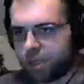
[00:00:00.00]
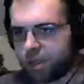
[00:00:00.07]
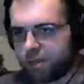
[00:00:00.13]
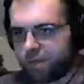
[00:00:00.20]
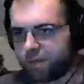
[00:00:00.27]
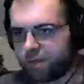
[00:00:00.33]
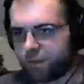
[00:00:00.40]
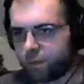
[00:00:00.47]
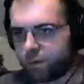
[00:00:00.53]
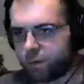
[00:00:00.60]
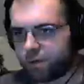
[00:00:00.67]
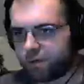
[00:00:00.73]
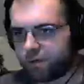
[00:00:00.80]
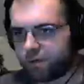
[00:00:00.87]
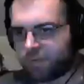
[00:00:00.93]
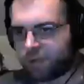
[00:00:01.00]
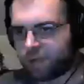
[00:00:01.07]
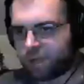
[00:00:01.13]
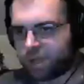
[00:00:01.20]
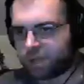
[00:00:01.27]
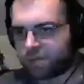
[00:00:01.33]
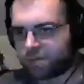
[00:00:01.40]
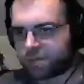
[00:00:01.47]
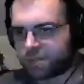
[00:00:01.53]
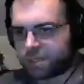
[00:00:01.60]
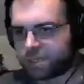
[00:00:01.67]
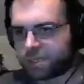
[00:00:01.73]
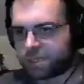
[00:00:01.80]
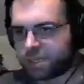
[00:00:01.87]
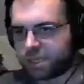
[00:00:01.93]
4, 5,
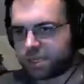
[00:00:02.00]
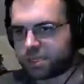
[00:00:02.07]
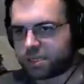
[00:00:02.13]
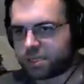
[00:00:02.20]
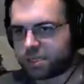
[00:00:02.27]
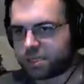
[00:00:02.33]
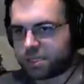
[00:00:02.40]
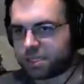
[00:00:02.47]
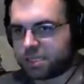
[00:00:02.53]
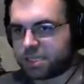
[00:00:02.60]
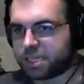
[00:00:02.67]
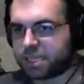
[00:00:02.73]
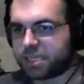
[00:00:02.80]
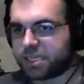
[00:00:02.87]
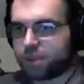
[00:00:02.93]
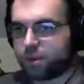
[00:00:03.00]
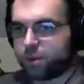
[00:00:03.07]
6. It's the 6th door.